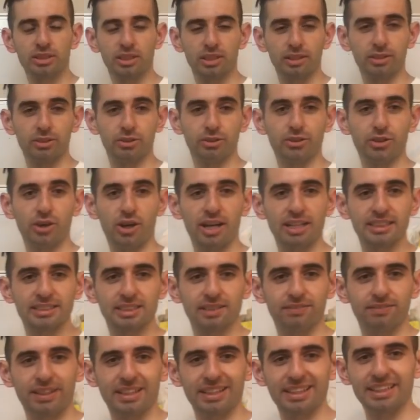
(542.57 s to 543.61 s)
a little
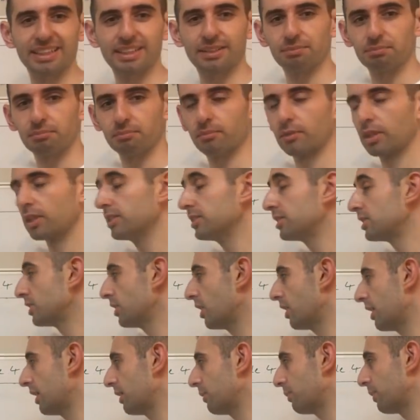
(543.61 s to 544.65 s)
nicer than the
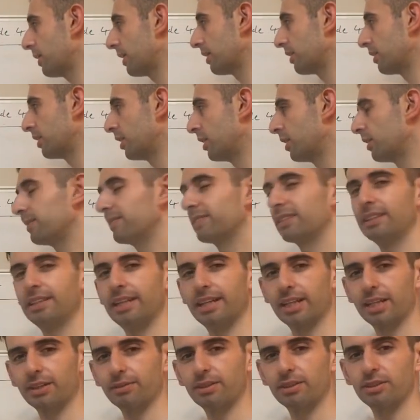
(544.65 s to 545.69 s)
sine one, so
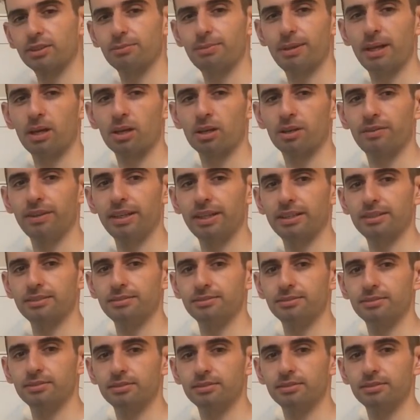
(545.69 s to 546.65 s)
negative 1 to the power of n.